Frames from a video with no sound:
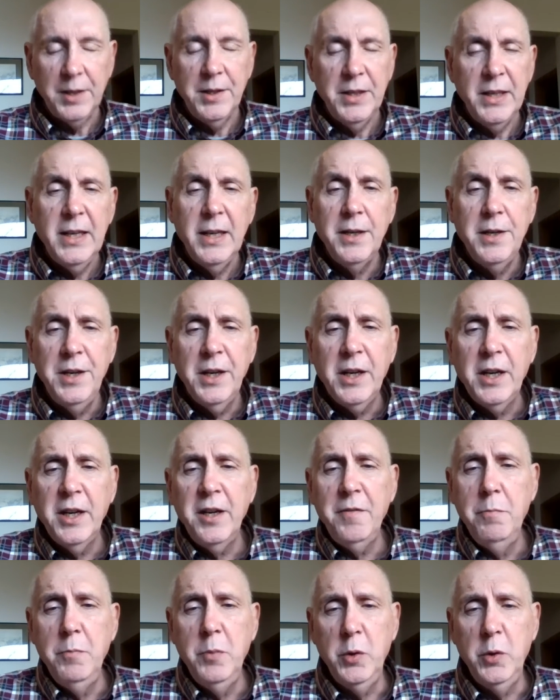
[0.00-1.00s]
The
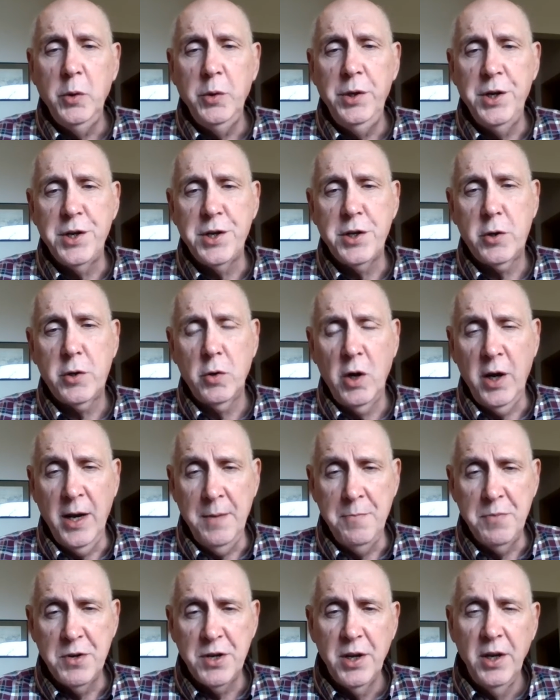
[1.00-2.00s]
indicative mood
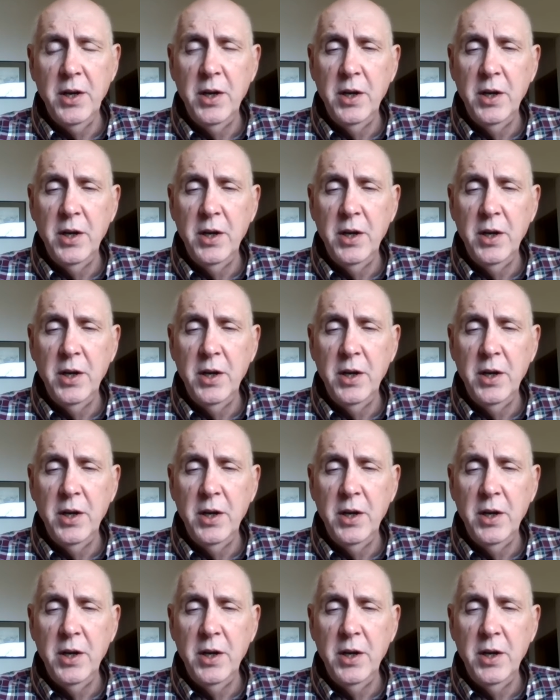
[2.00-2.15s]
describes